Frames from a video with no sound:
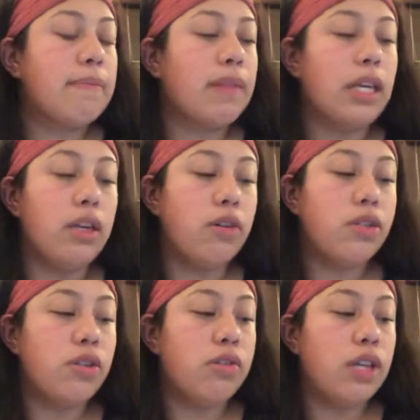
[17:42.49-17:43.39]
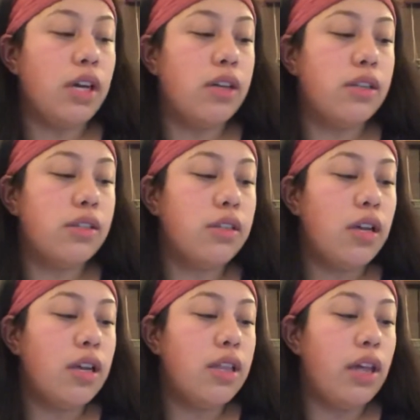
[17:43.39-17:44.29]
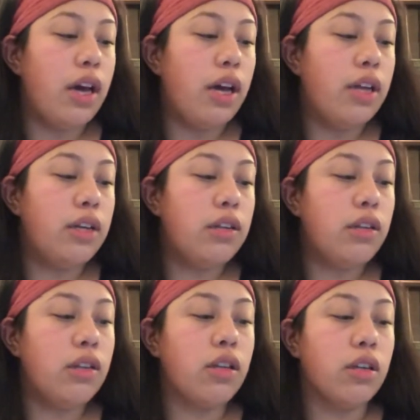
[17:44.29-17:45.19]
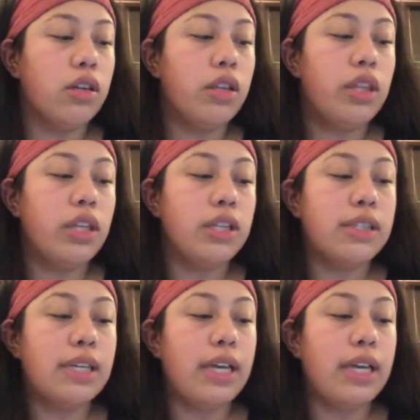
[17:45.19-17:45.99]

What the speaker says: It also says that the good things